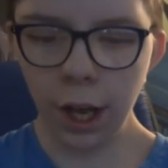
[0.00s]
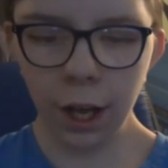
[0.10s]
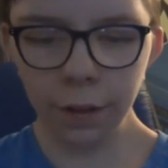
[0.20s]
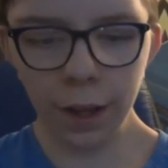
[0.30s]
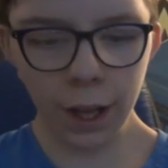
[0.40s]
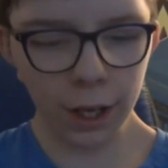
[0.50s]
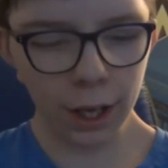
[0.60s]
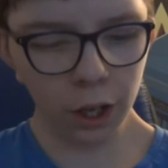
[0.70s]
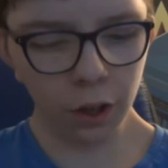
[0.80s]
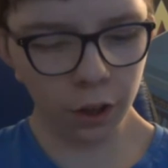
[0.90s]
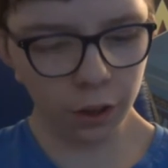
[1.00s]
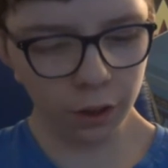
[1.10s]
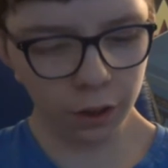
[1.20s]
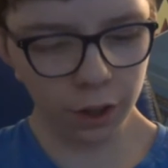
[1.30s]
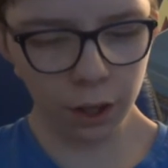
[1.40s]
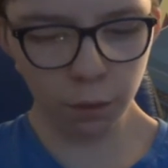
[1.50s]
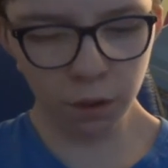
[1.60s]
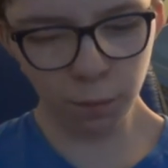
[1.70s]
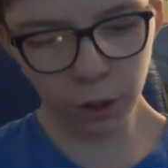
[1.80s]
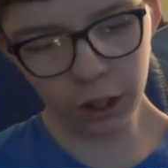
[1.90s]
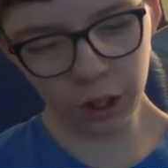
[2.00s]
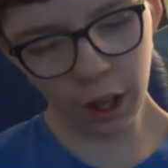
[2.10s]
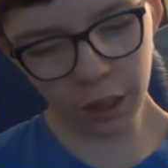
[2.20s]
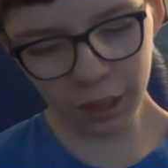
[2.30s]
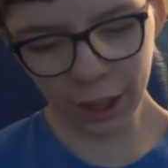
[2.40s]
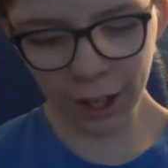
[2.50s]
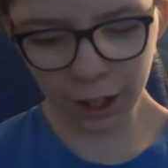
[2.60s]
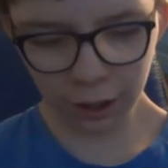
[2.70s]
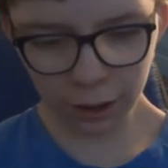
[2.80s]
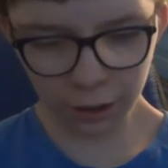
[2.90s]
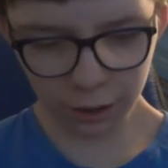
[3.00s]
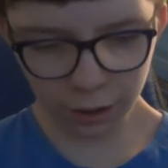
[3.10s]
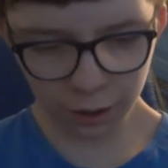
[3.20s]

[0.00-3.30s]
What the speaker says: And then I got this one, which I think